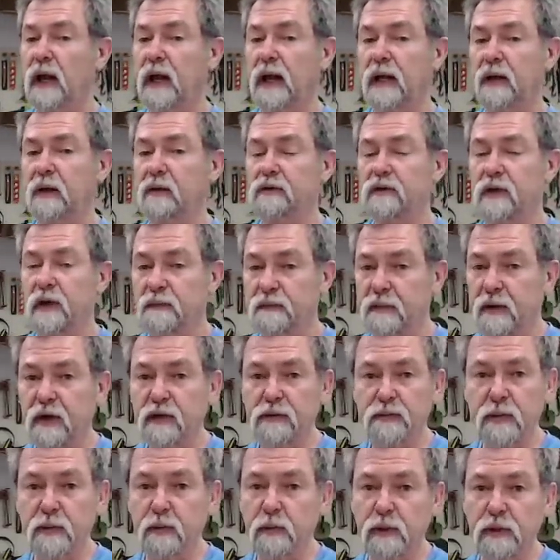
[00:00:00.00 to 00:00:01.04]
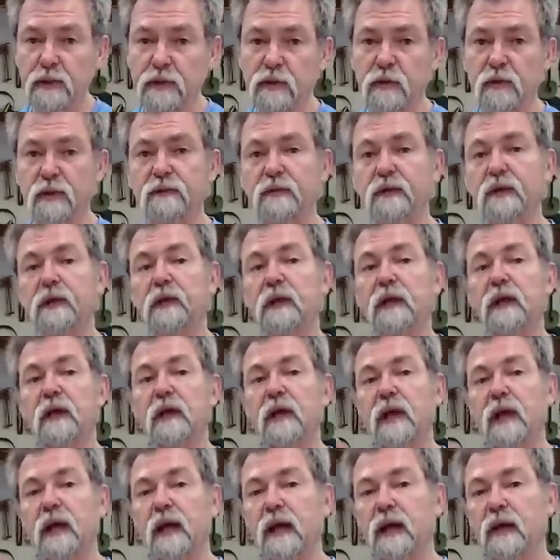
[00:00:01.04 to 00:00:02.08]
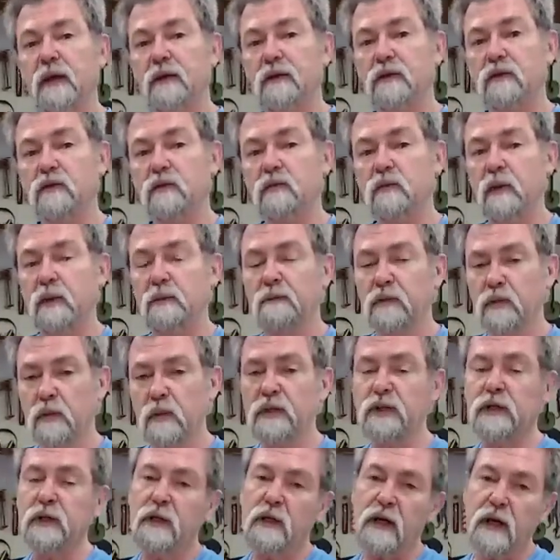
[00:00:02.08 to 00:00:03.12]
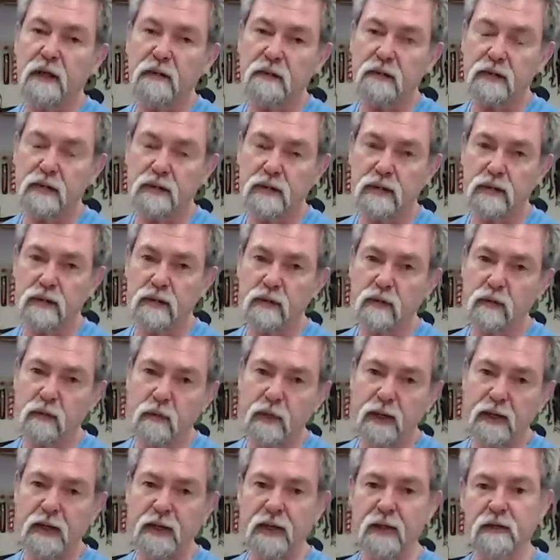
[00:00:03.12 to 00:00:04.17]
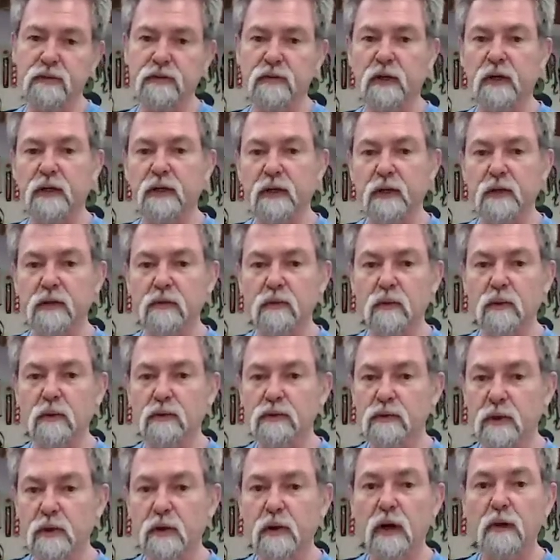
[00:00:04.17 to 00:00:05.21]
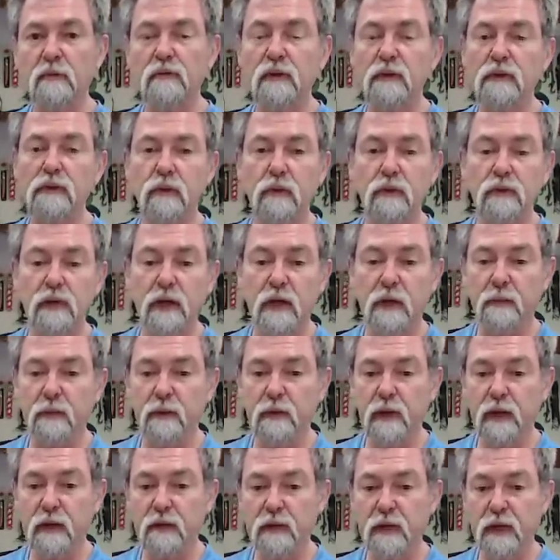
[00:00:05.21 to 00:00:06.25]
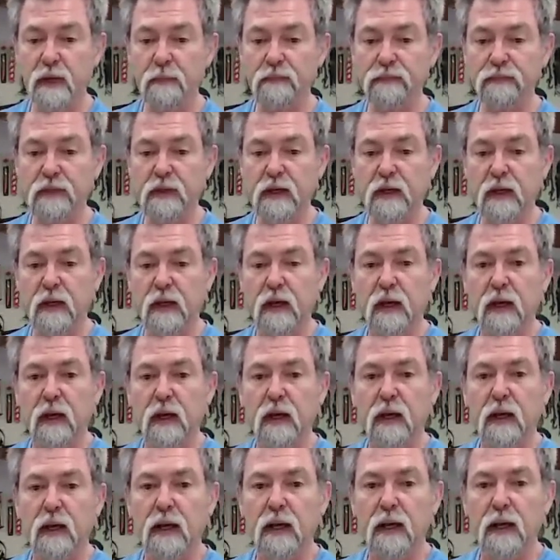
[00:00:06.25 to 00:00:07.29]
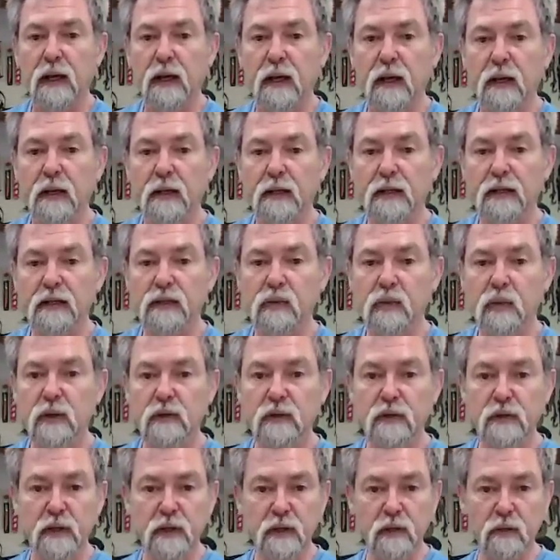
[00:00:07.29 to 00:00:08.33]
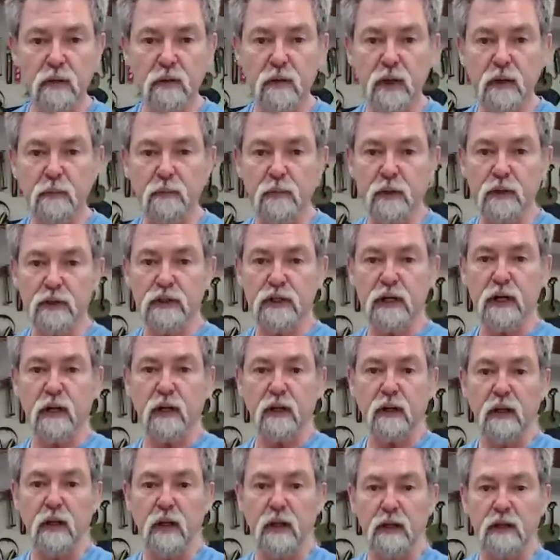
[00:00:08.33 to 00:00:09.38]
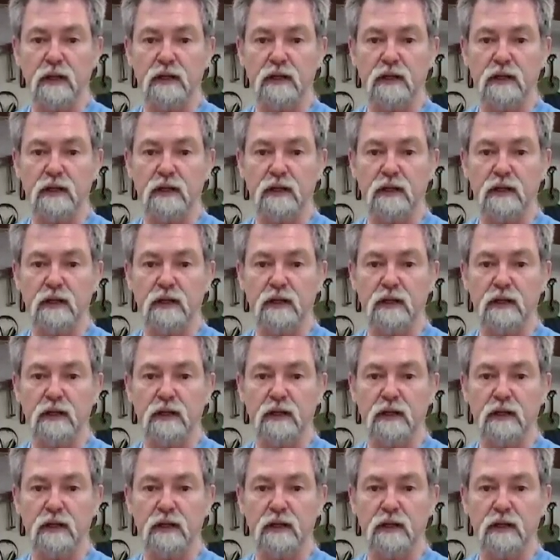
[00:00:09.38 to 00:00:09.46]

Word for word: And so far it's been working terrific. And I'm switching it over to running outside now as well. So hopefully it's all going to be great there. Next quick thing, Greg Burchell.